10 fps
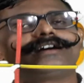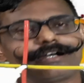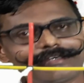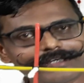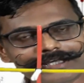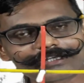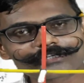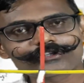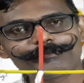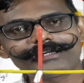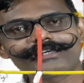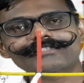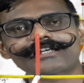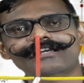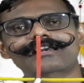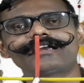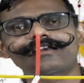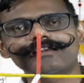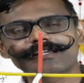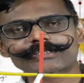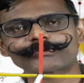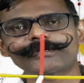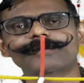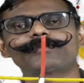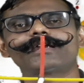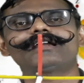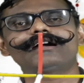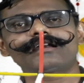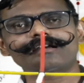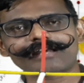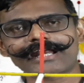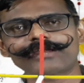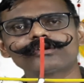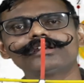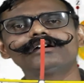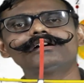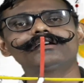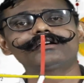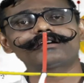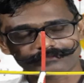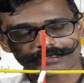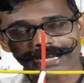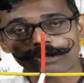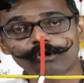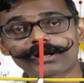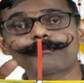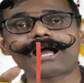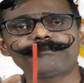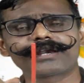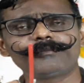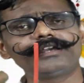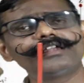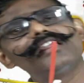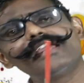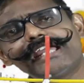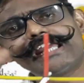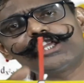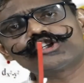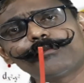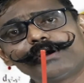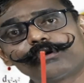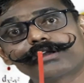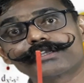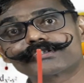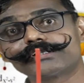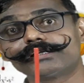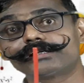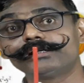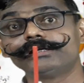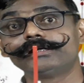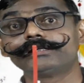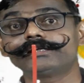in other geometries, tetrahedral, square planar, triangular, trigonal, bipyramidal, any geometry you consider, The